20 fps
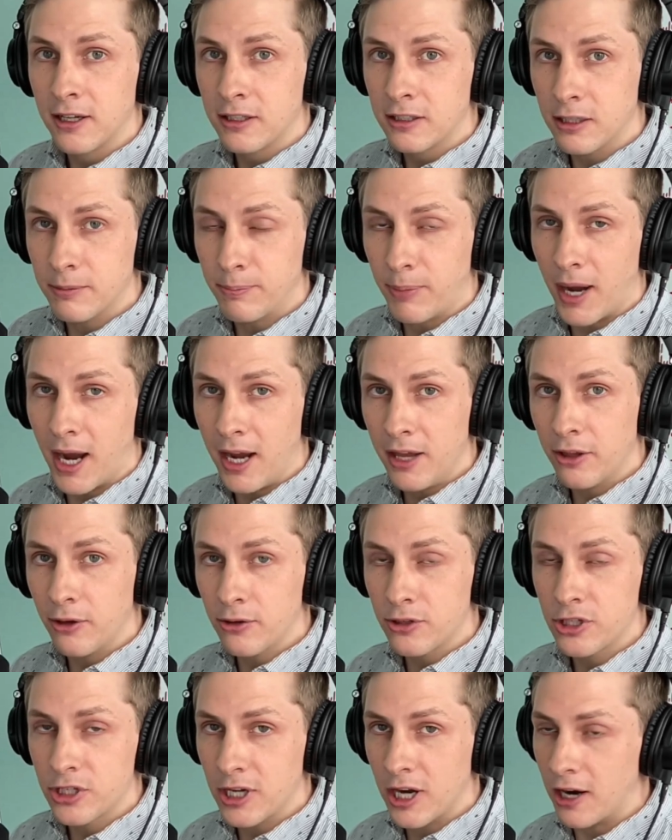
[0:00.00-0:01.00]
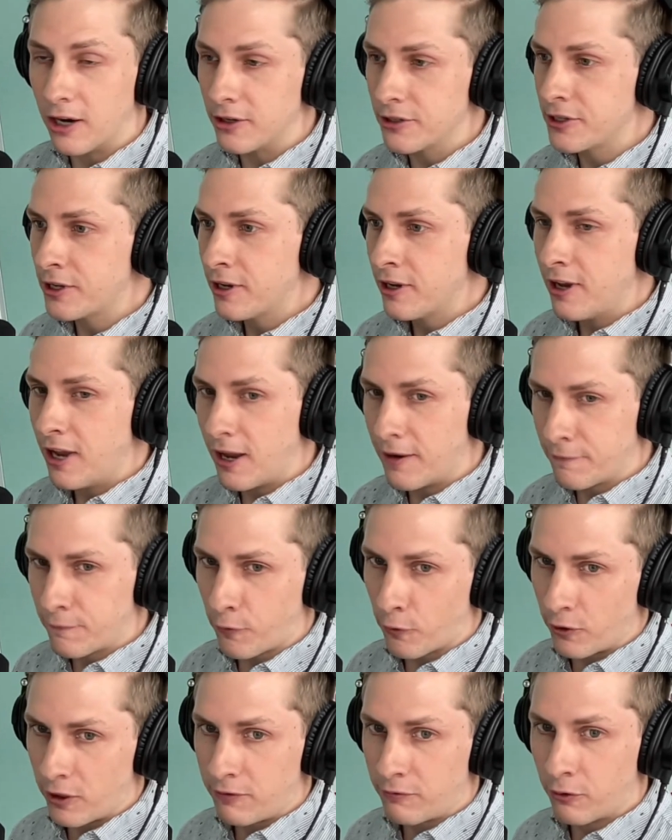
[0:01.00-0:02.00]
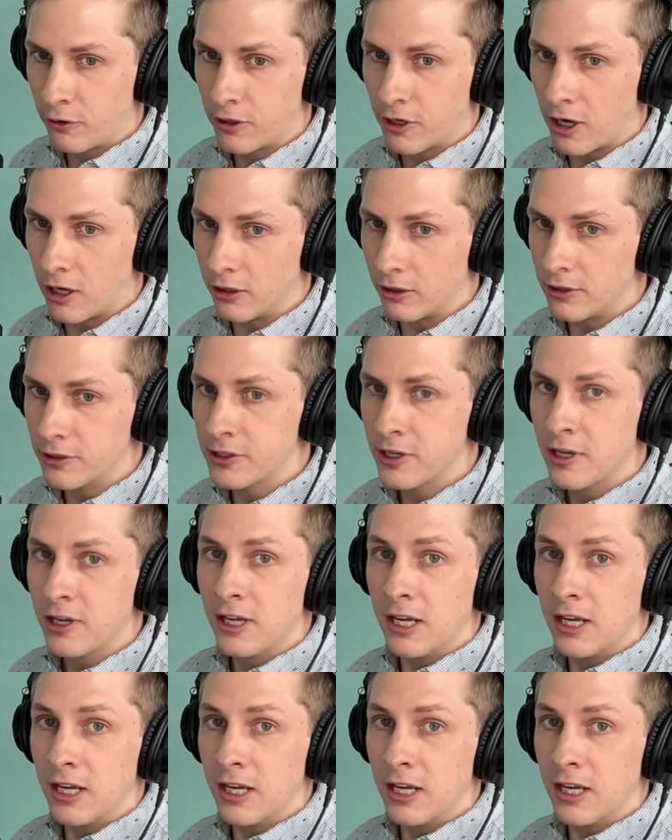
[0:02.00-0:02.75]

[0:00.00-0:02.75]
to buy those shares at $44,